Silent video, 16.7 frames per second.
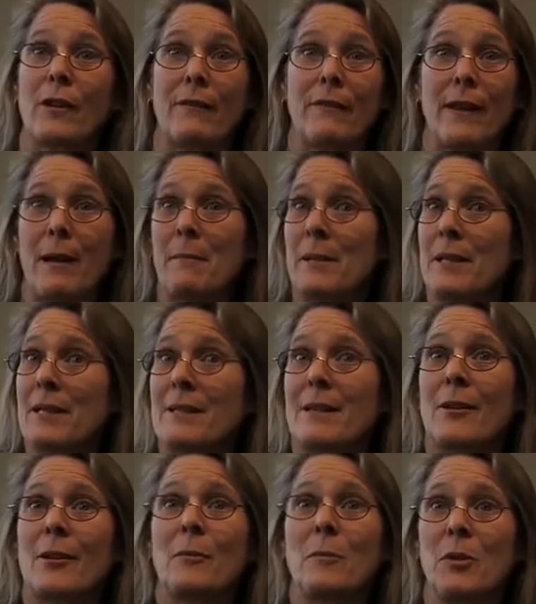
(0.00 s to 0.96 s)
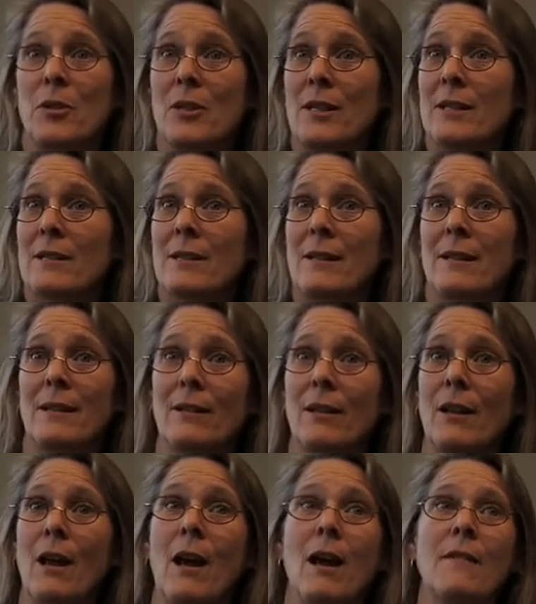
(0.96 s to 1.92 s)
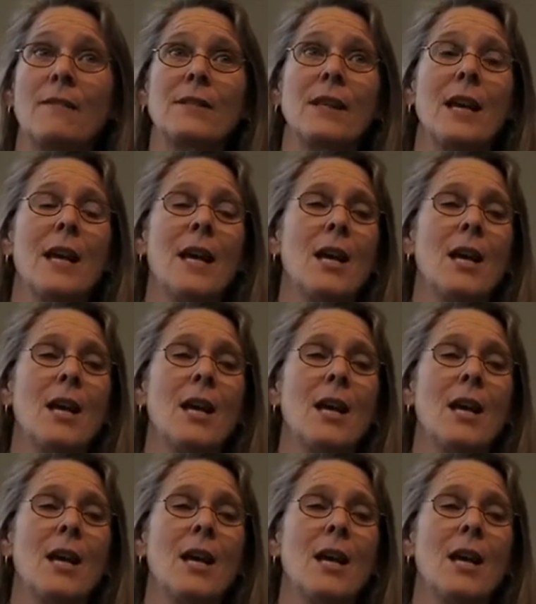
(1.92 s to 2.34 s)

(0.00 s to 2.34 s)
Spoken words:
their families, their communities, and their lives.